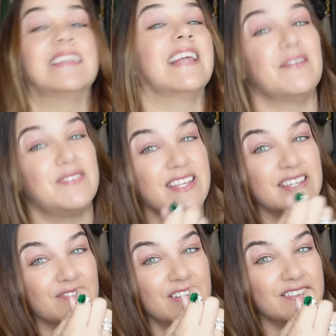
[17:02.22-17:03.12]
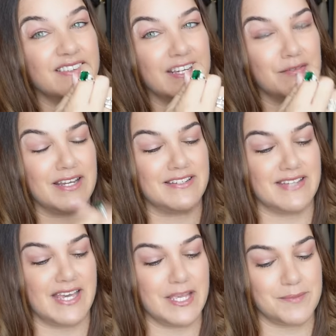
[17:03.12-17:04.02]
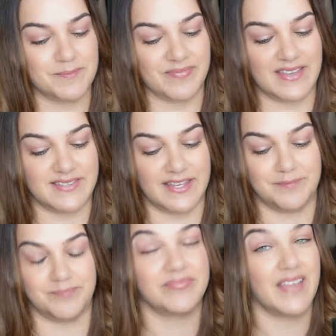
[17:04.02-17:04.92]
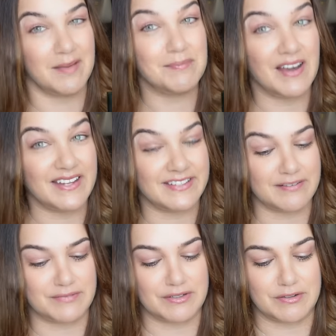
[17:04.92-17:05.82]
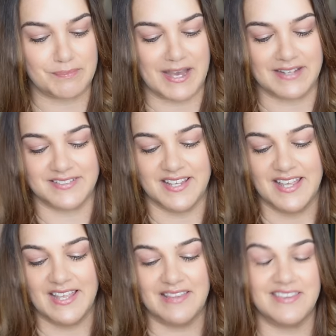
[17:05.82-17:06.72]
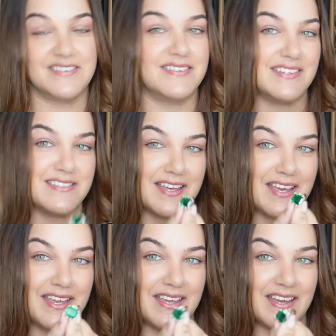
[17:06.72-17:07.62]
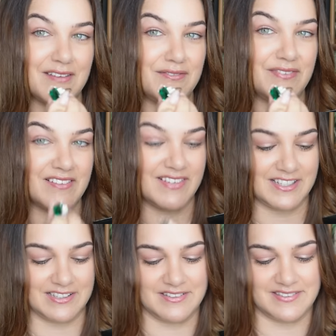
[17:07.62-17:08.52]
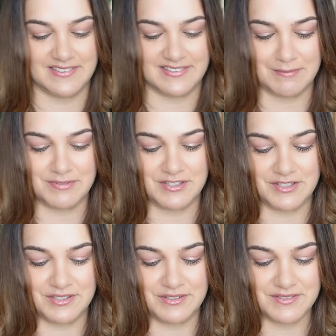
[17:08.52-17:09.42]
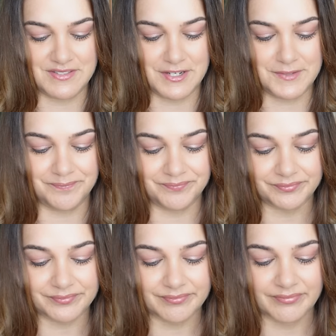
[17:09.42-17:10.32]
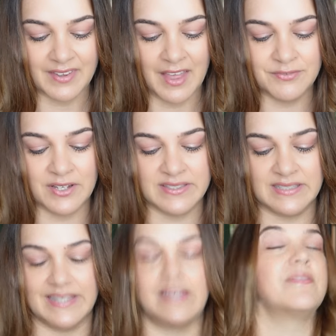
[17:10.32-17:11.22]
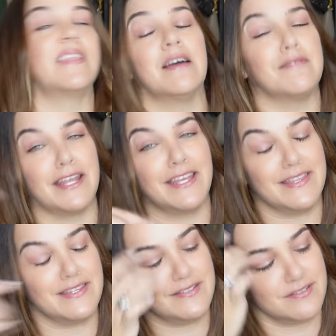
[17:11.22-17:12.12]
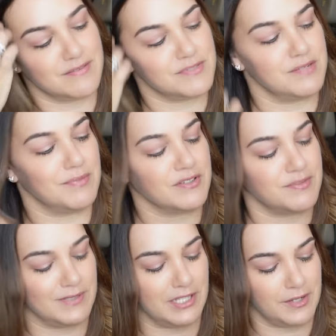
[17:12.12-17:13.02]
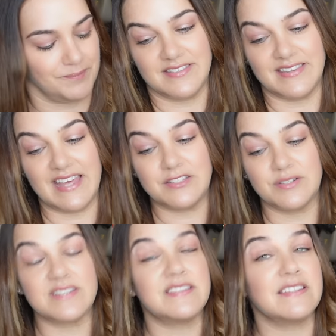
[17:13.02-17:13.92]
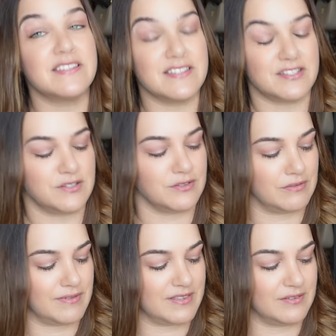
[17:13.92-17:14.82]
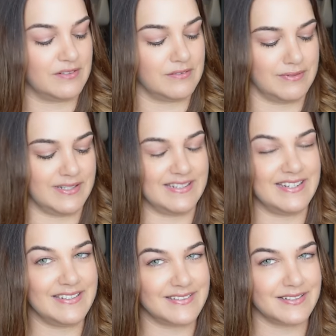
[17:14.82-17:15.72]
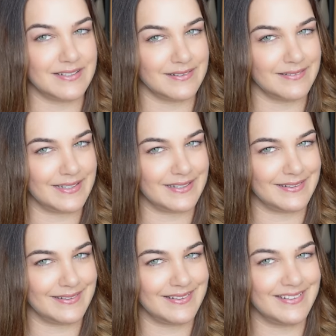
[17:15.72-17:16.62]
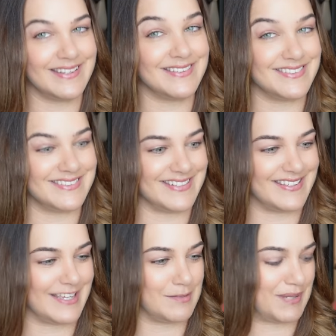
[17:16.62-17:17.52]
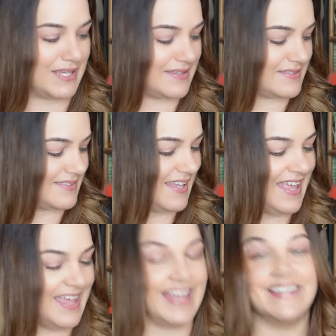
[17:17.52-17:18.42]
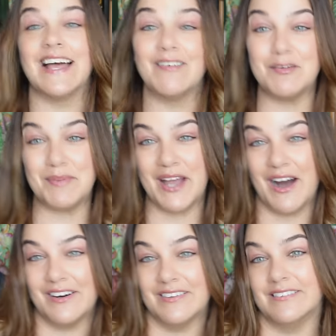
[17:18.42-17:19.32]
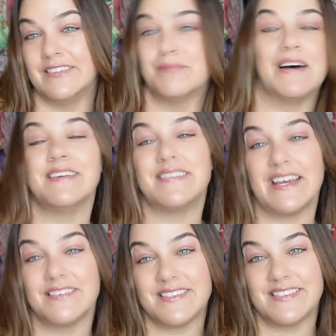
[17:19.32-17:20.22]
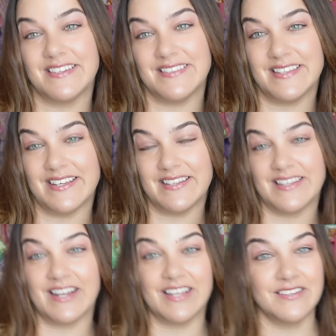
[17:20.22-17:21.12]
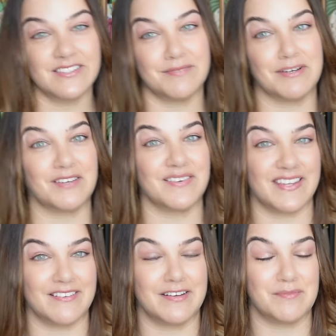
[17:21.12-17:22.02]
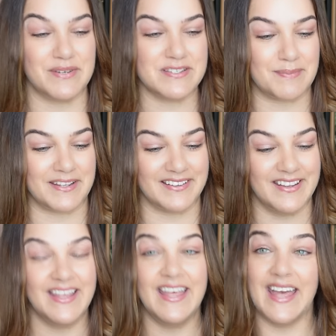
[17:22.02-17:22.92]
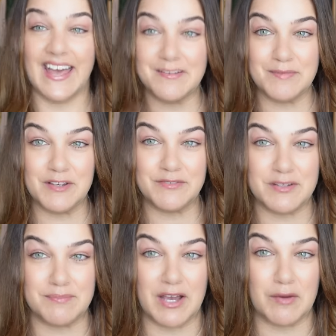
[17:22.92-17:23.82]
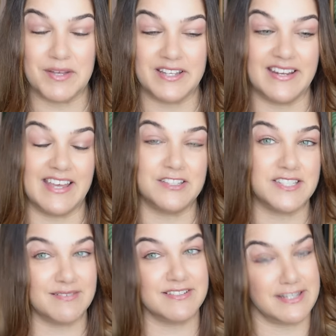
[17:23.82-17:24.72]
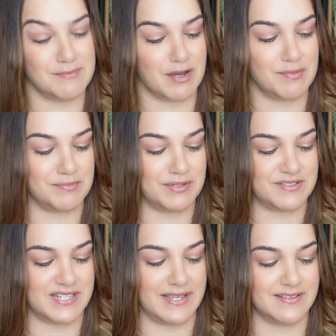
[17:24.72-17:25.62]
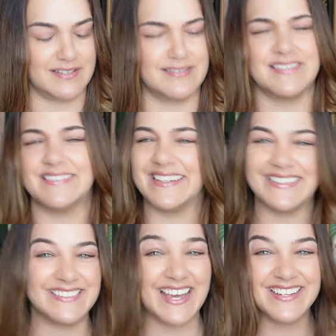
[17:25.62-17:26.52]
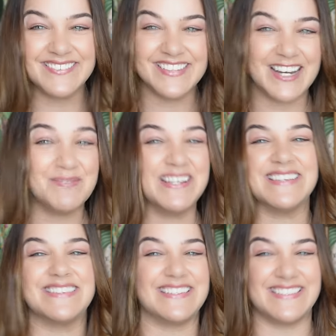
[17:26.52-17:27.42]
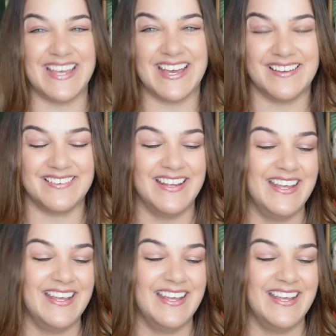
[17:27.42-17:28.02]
love to get the real thing one day, as in a mined emerald, but this is a very close substitute, so I've got the link for that ring in the description box below. So that took us into the store. We thought we need to go in and see that piece. And lo and behold, my sales associate that I used to work with here in Brisbane had moved to Melbourne and she was in the Melbourne boutique. So she's like, Dale, come in, sit down.